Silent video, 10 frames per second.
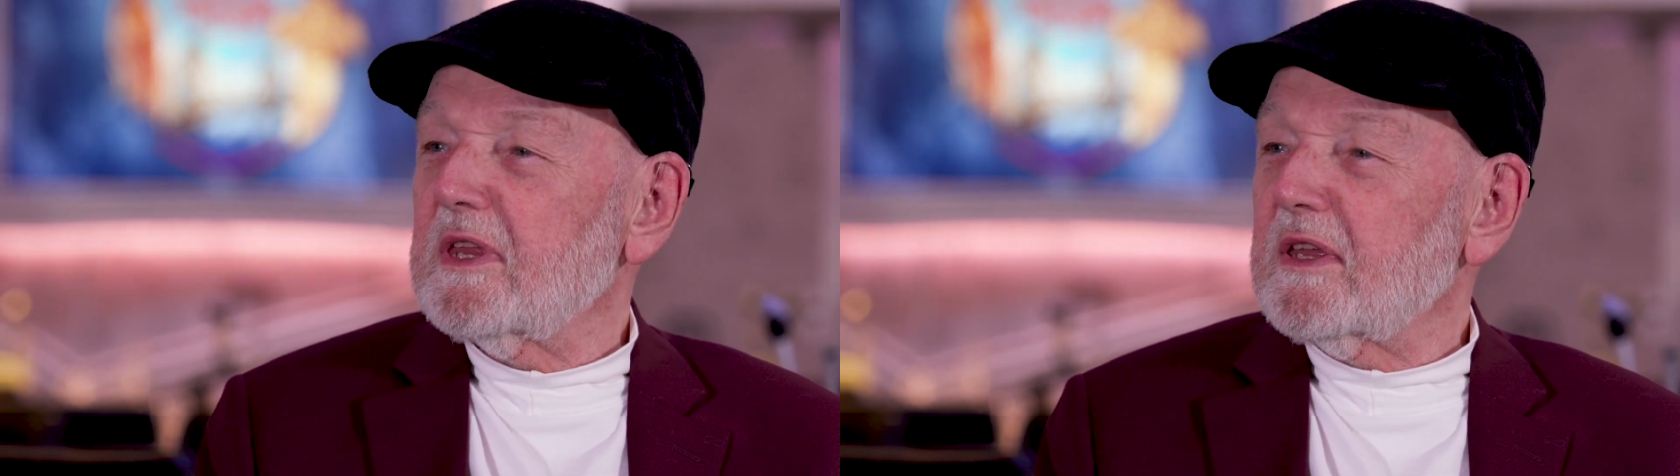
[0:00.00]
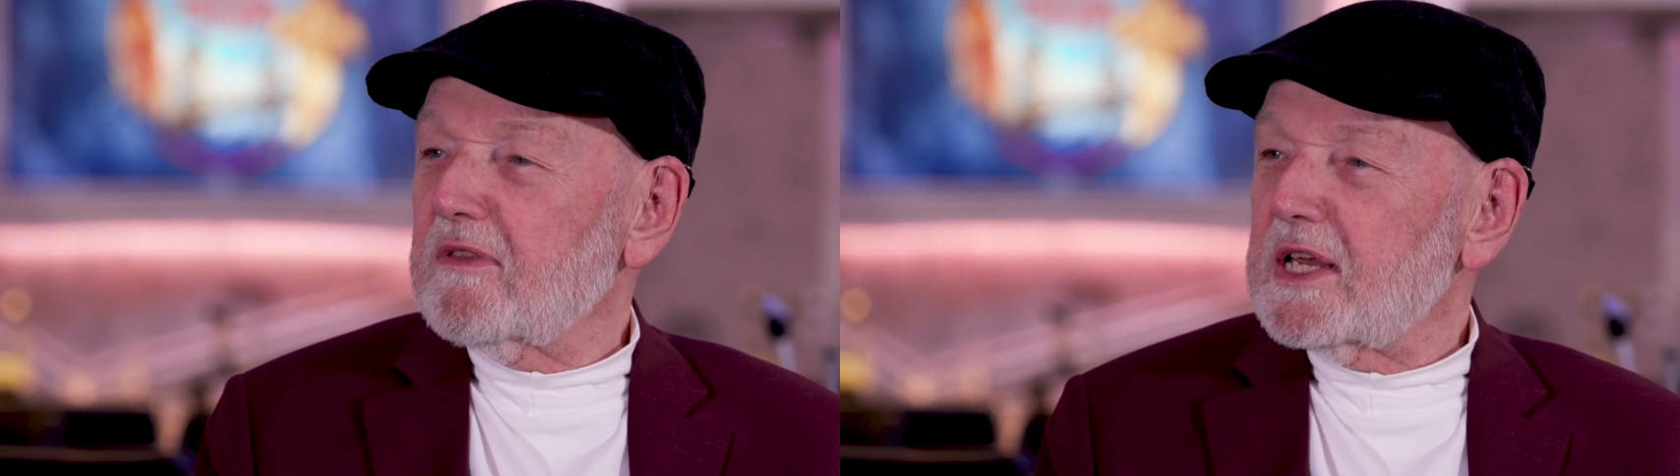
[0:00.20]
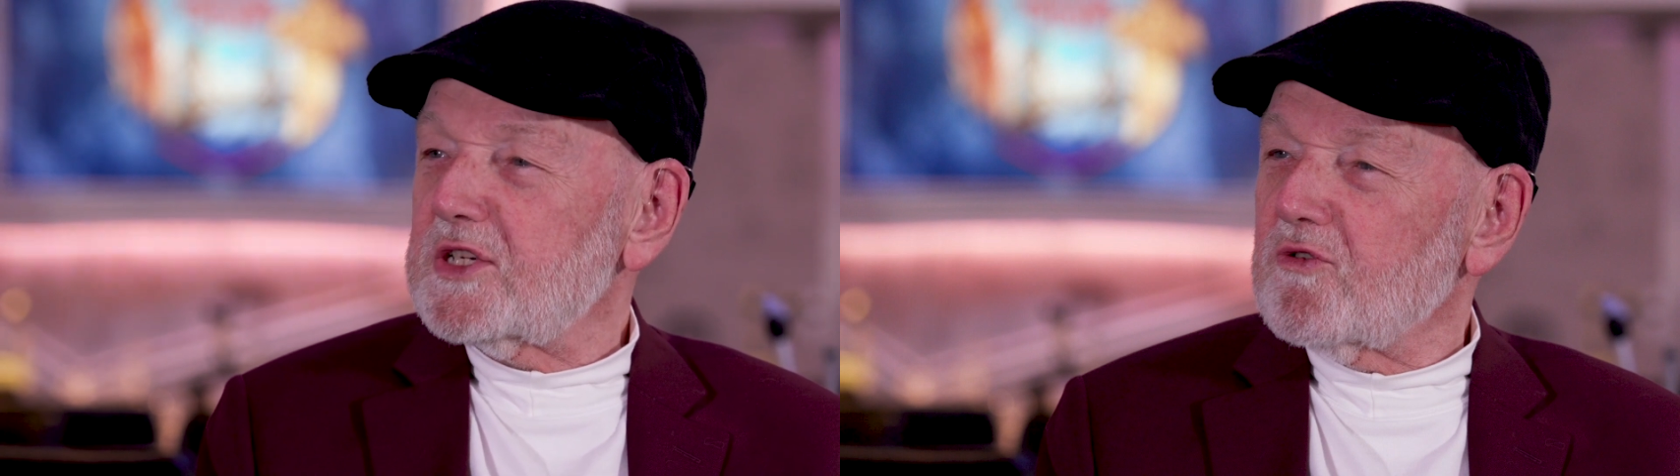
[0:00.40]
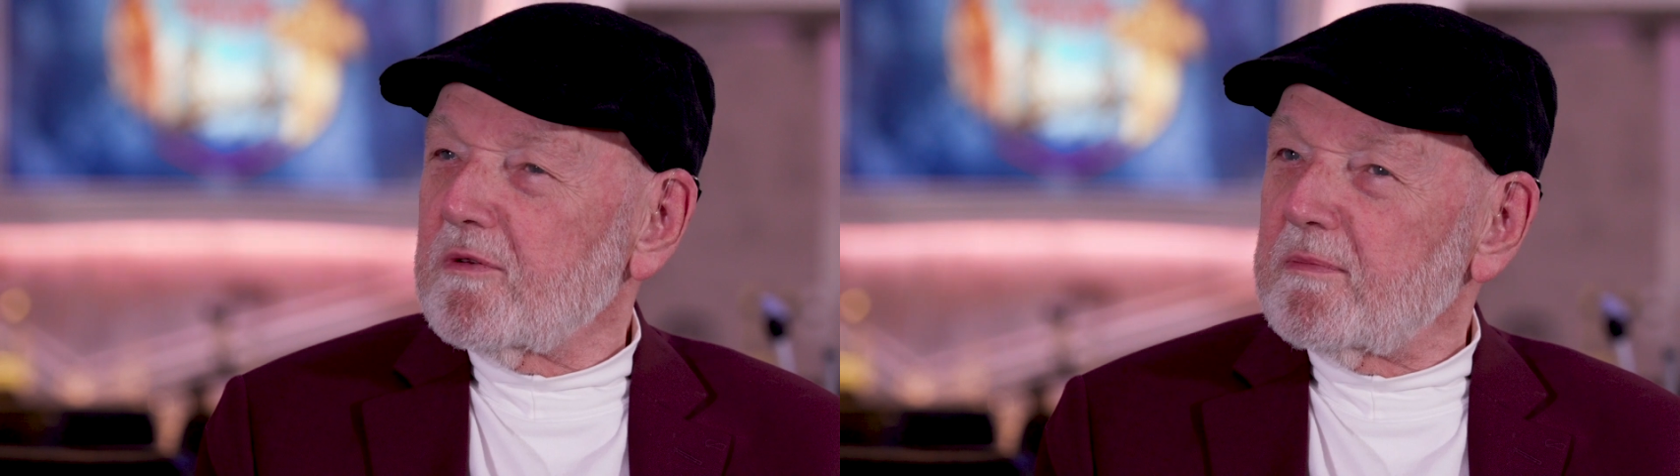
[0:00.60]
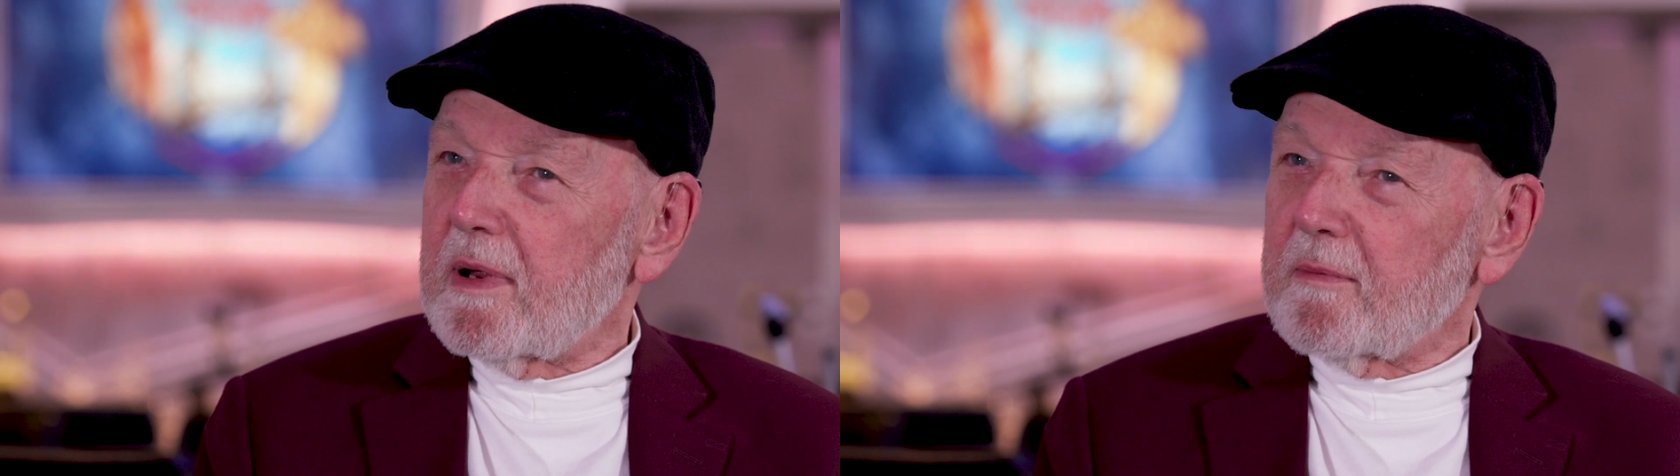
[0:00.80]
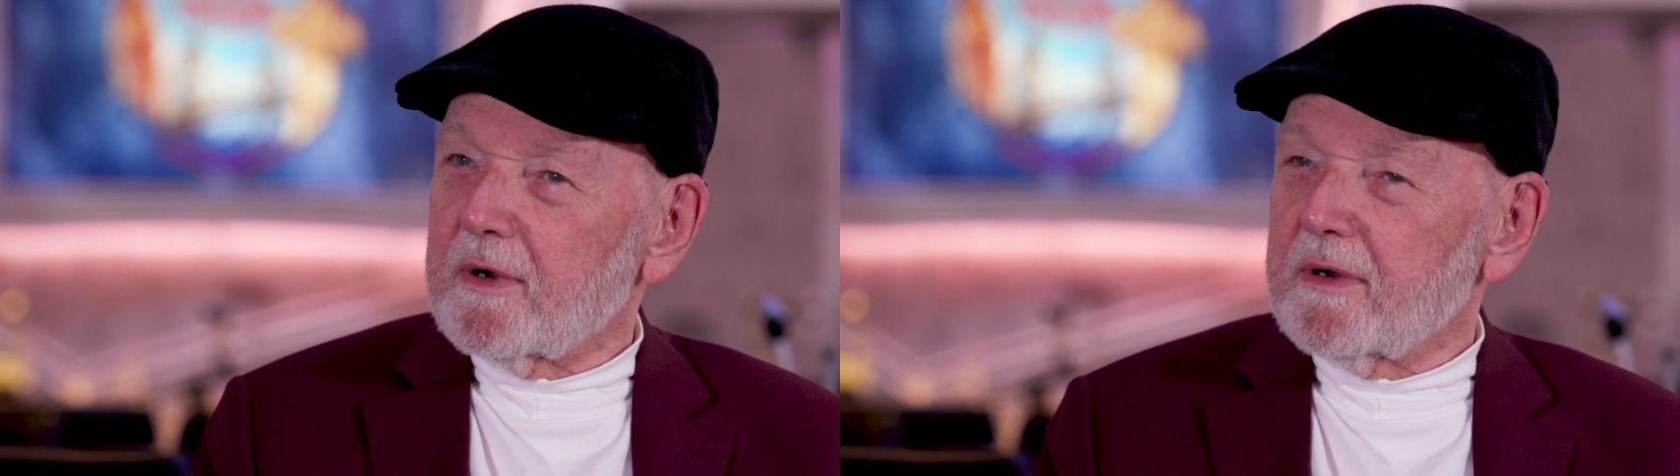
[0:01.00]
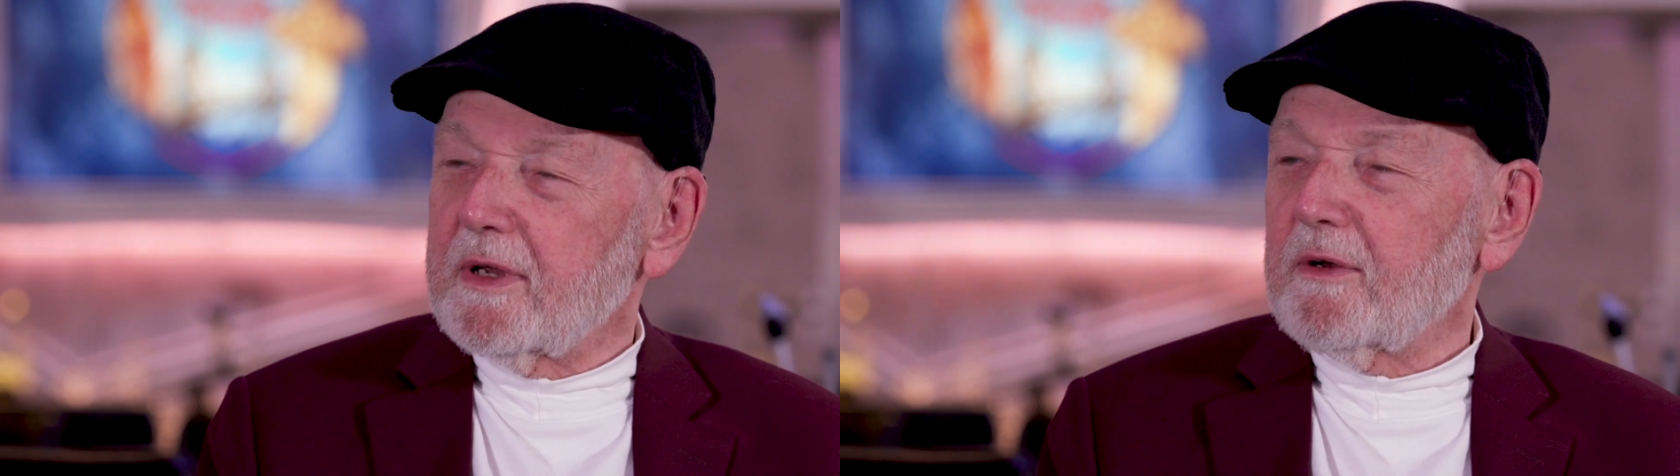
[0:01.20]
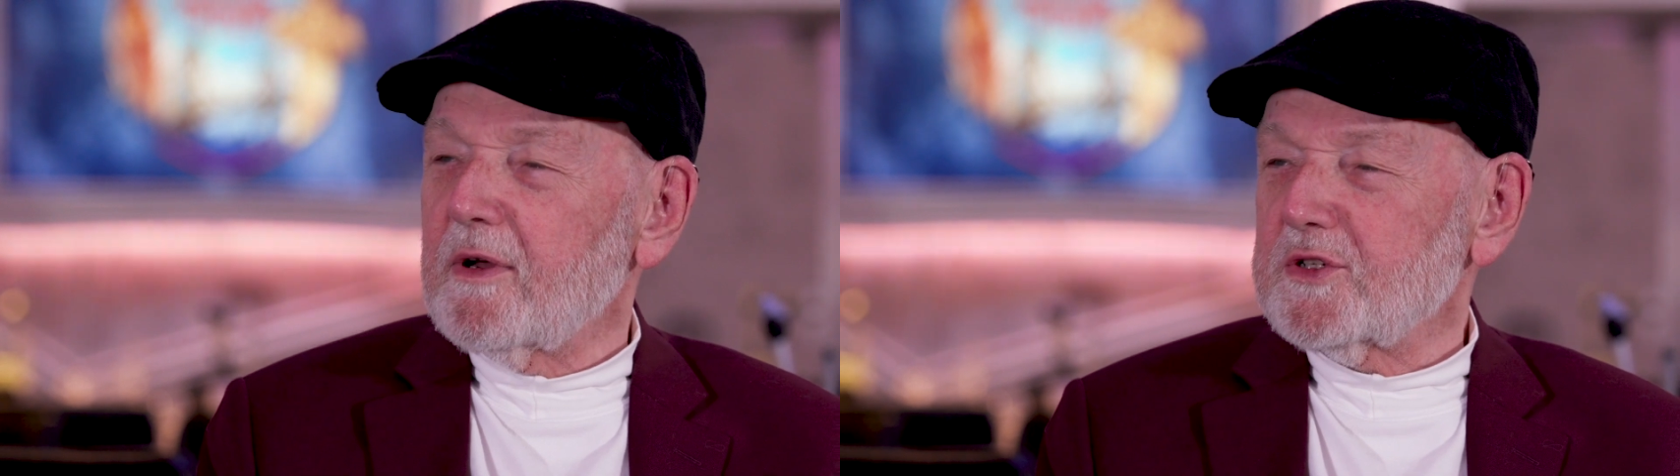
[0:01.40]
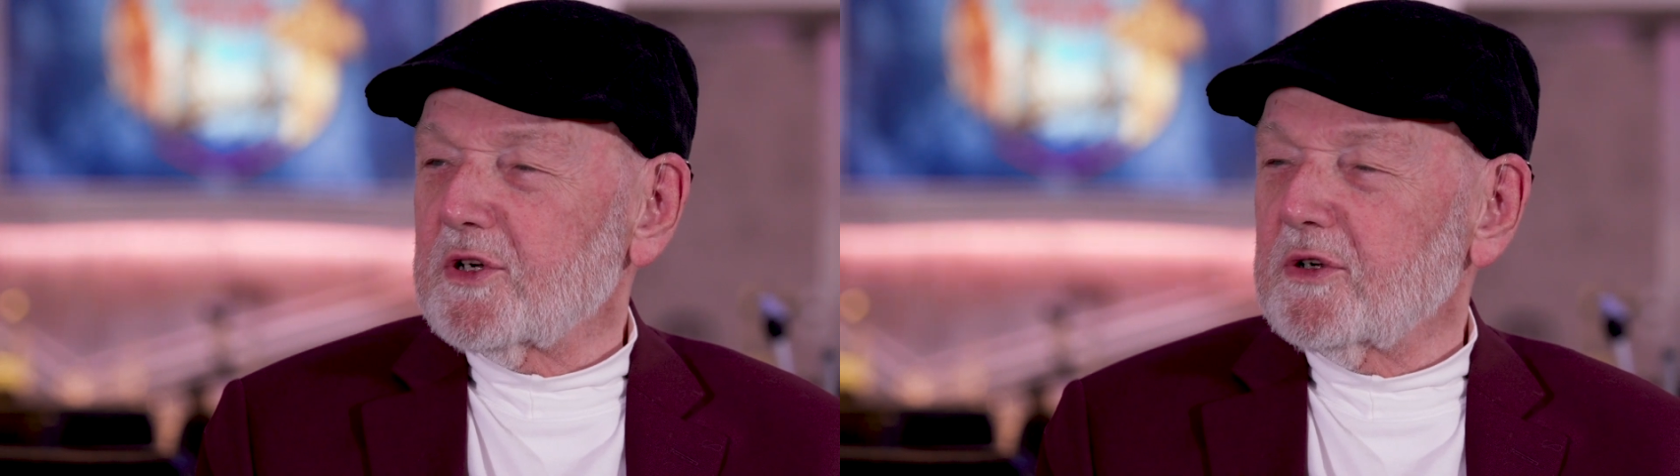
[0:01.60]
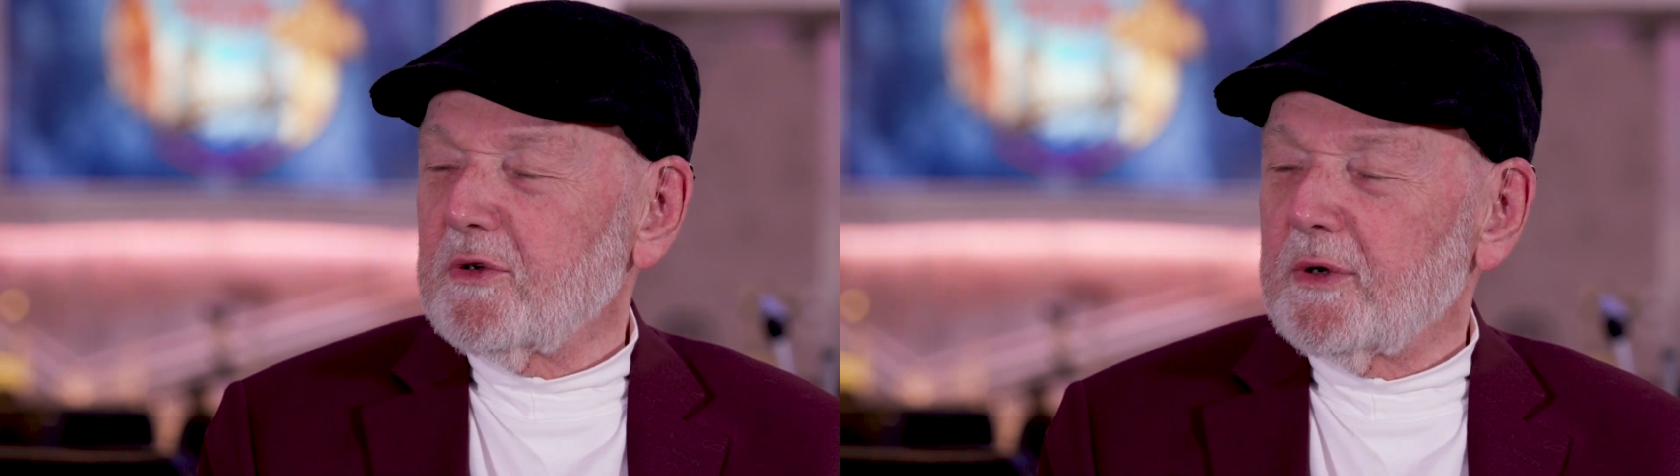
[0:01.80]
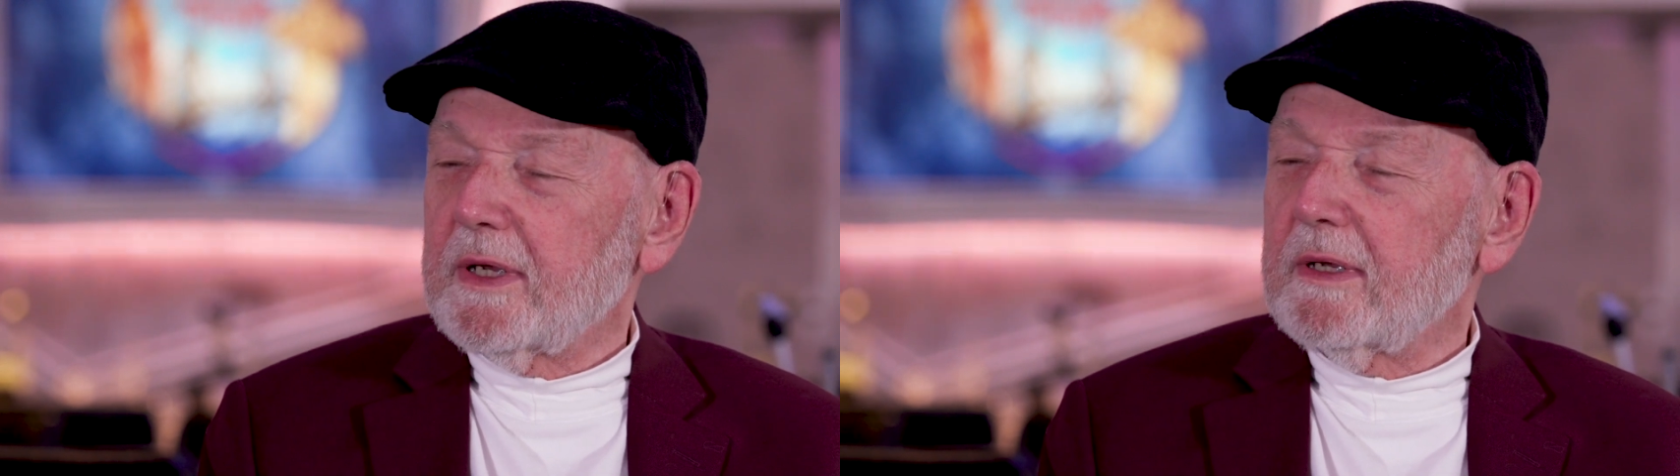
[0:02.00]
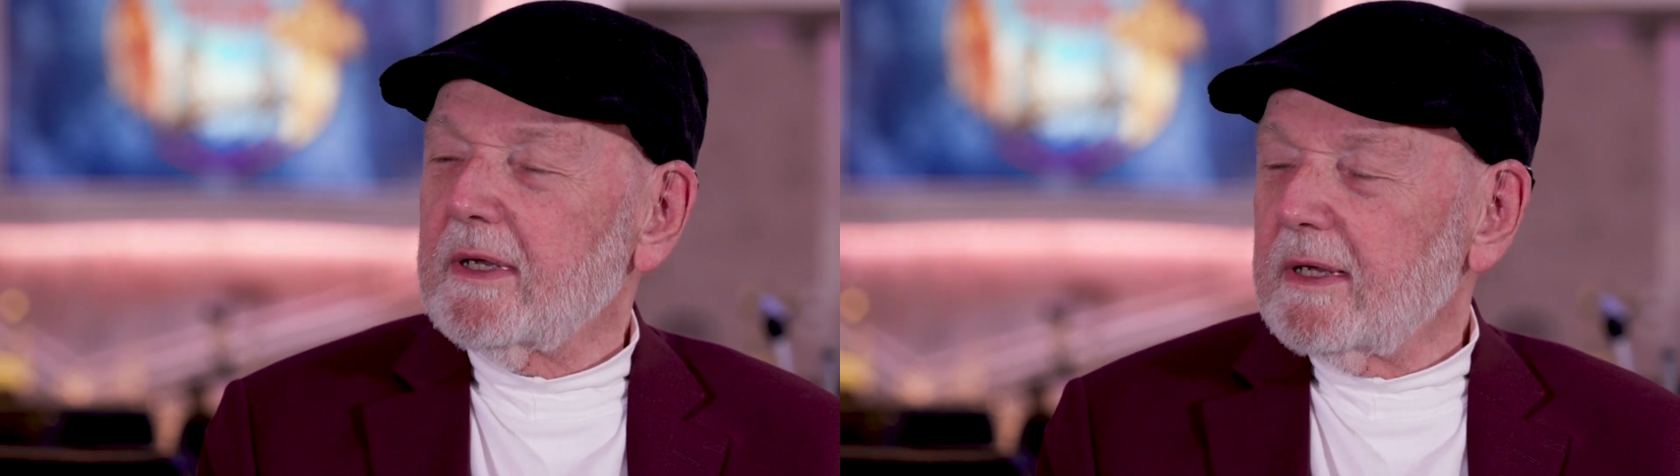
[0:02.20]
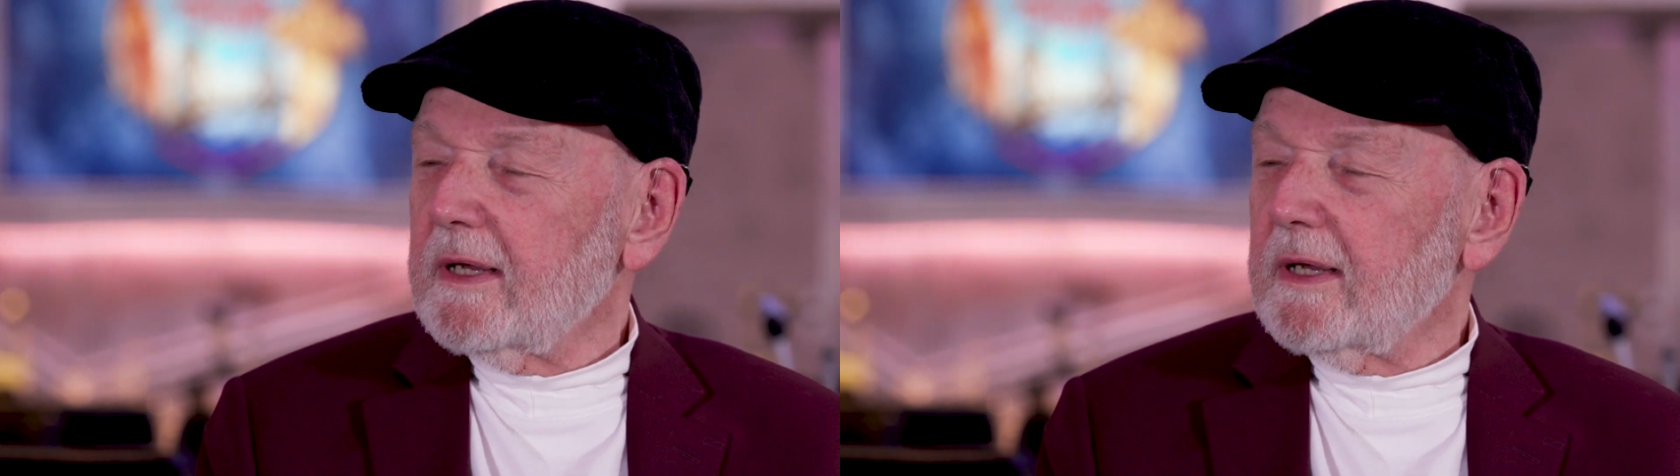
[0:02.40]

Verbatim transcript: th things you remember, you know, as you're doing.